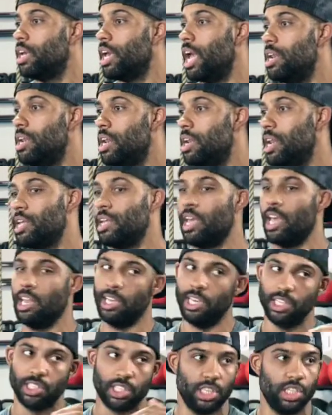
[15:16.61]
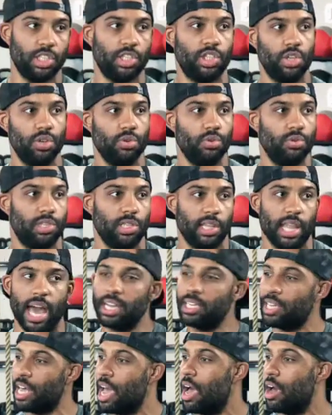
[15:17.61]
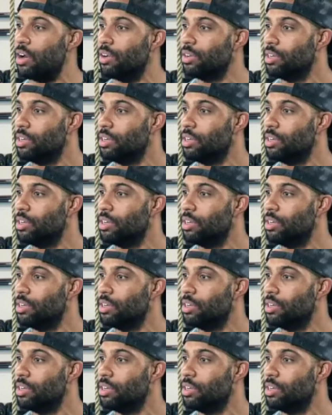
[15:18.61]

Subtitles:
and then it leads to this huge letdown.